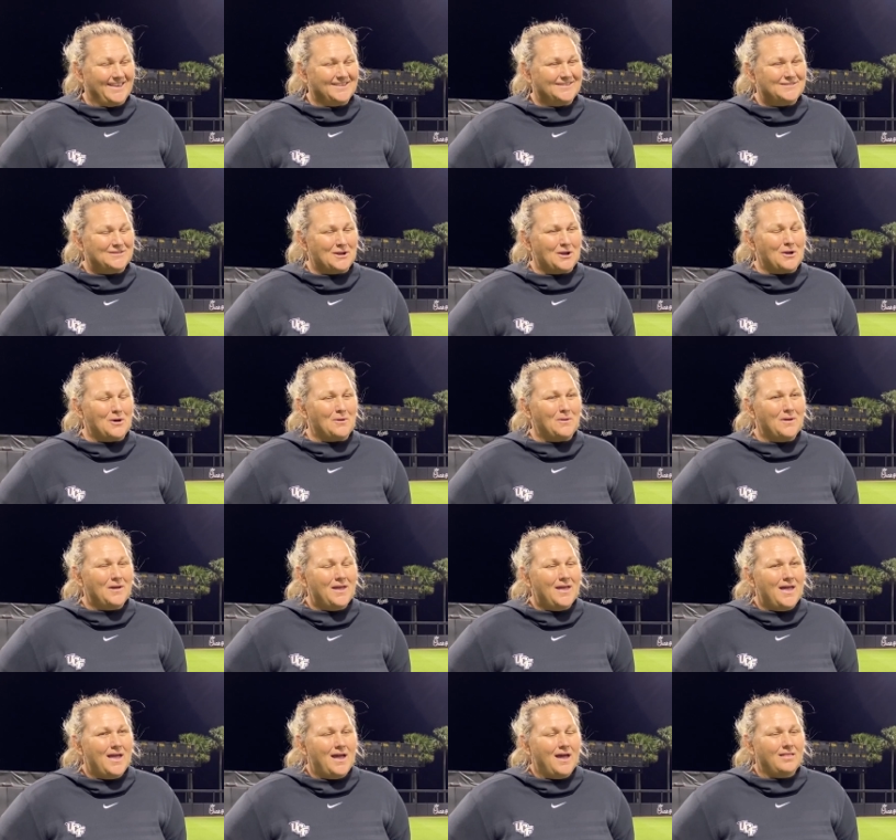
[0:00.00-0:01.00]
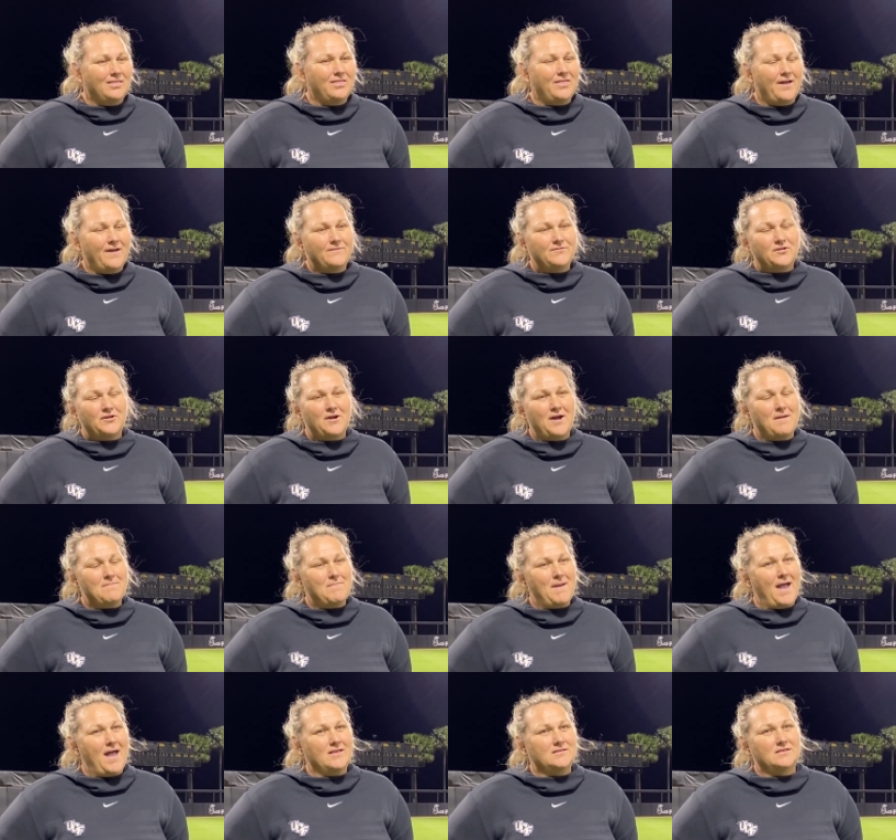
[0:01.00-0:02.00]
So loved her at
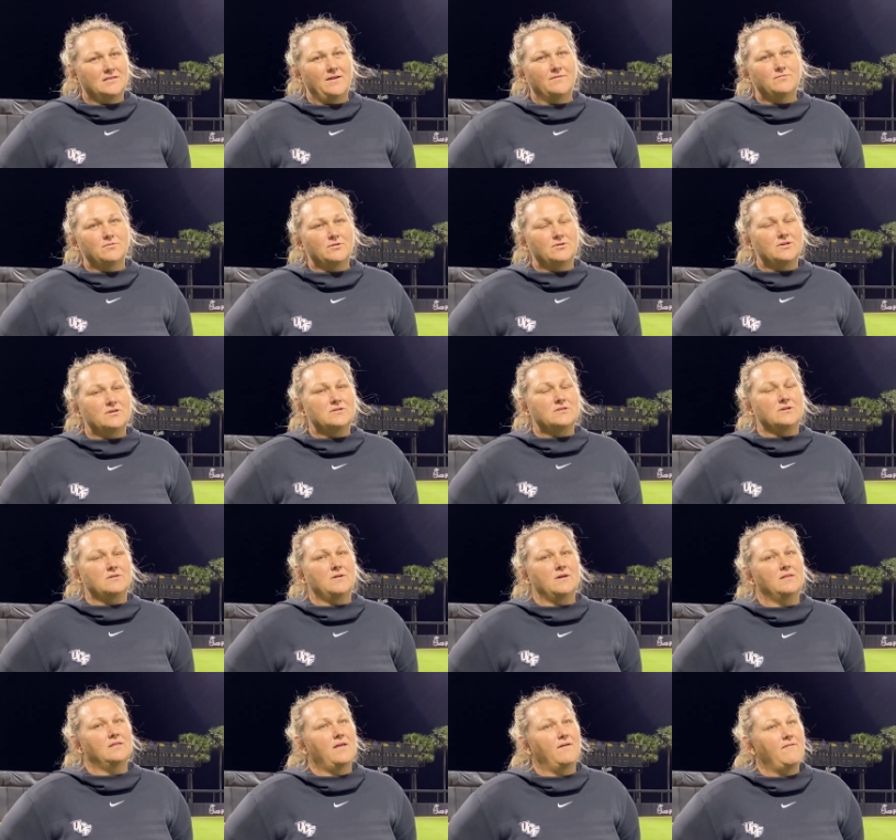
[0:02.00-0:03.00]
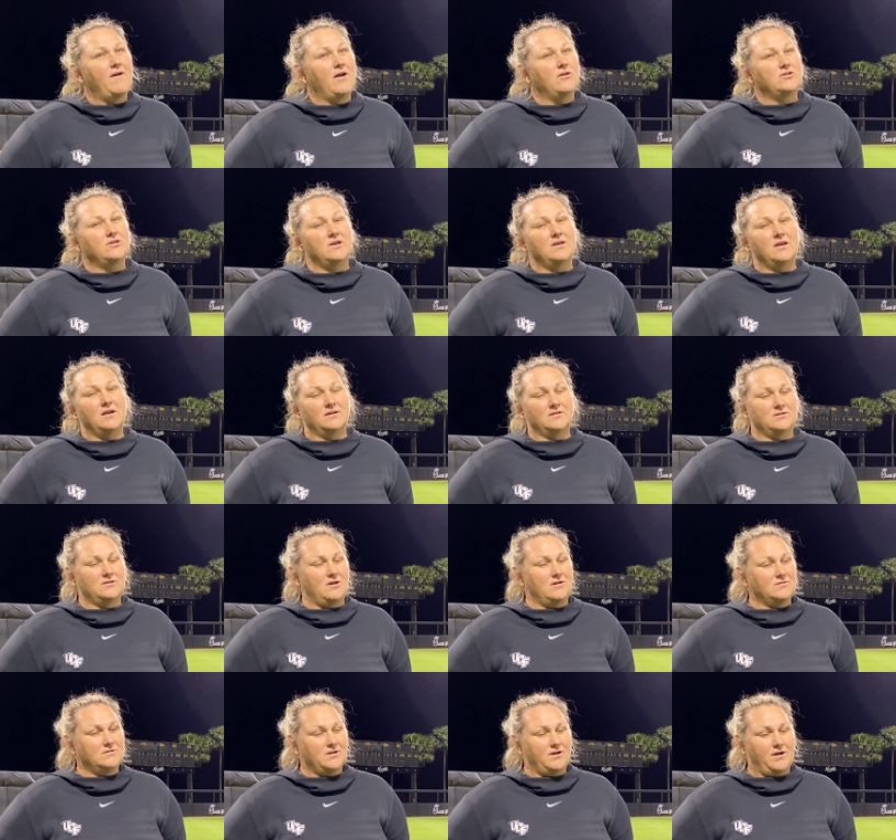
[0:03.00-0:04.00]
bats, loved what she's doing, love how she
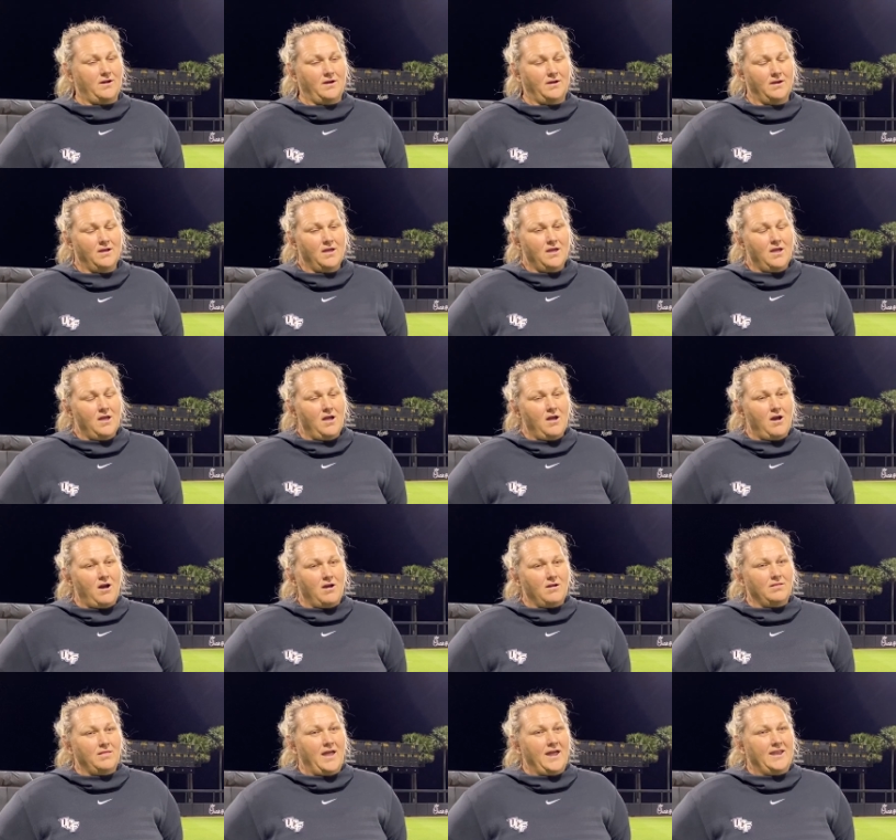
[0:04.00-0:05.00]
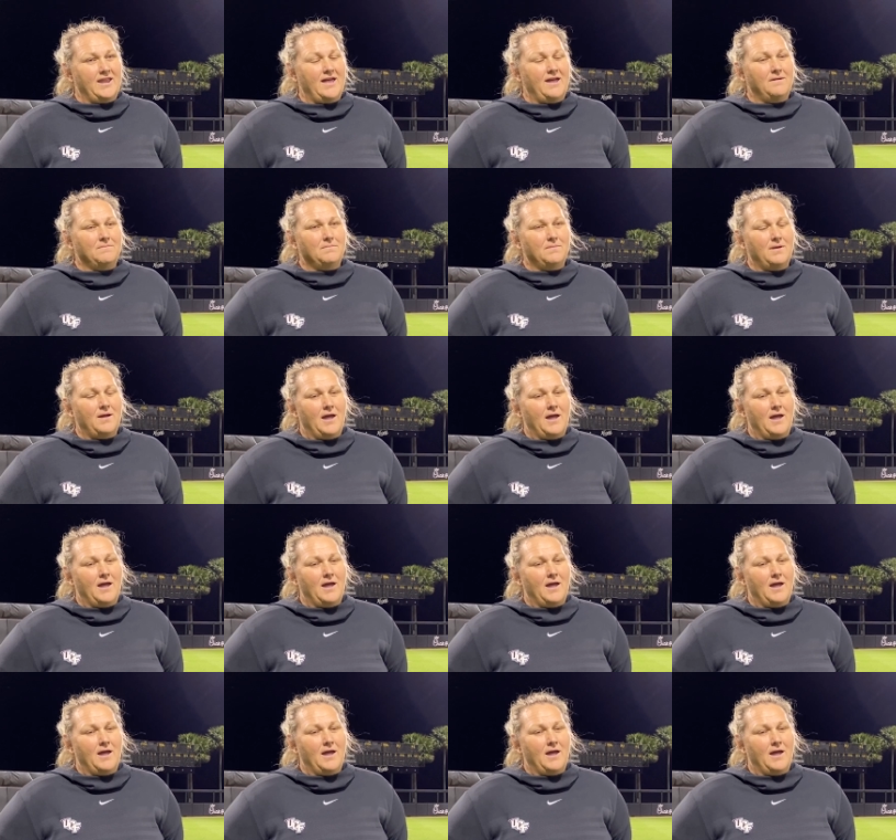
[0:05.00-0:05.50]
kickstarts our, our lineup.